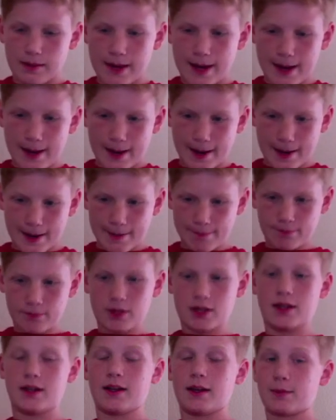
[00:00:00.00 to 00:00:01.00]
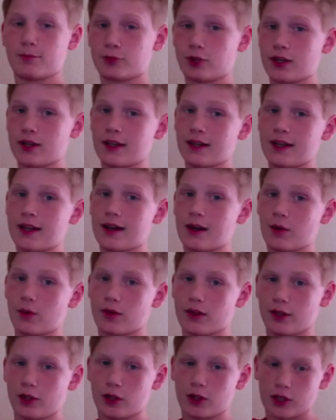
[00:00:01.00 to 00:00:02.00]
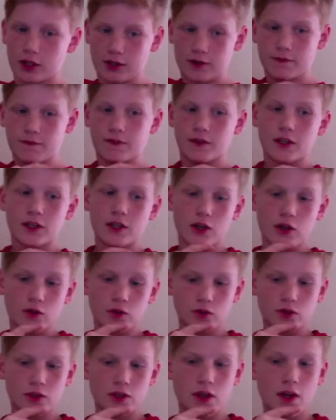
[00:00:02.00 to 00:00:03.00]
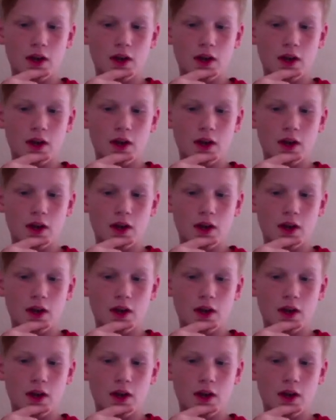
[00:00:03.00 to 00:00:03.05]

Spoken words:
I'm trying to get out with a lot of videos